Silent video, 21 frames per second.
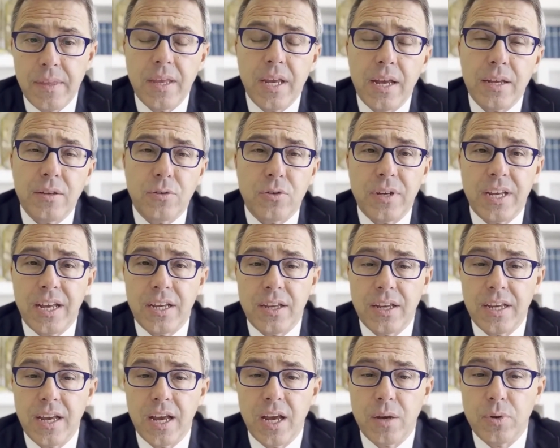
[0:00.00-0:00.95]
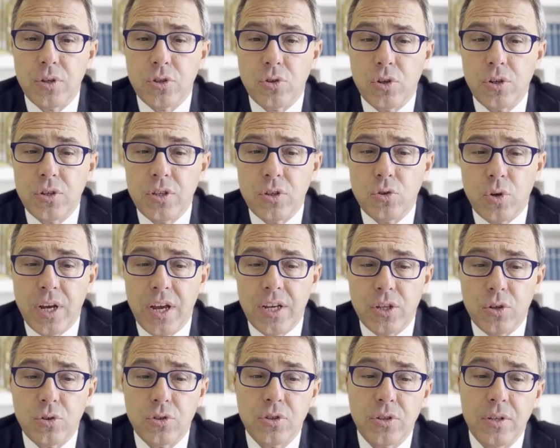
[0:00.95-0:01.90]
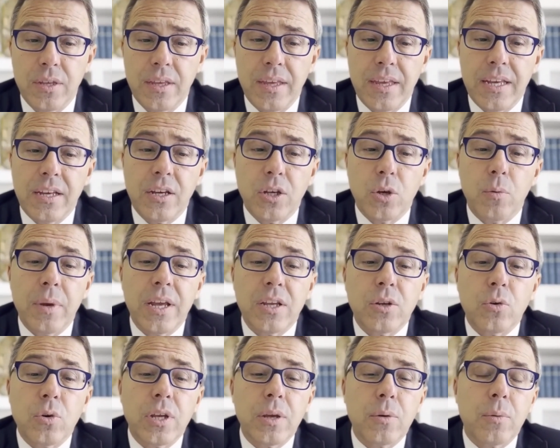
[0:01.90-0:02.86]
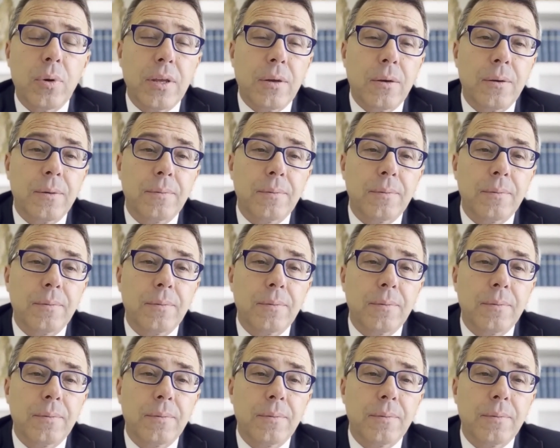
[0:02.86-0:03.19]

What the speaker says: unfair and arbitrary trials, inhumane treatment,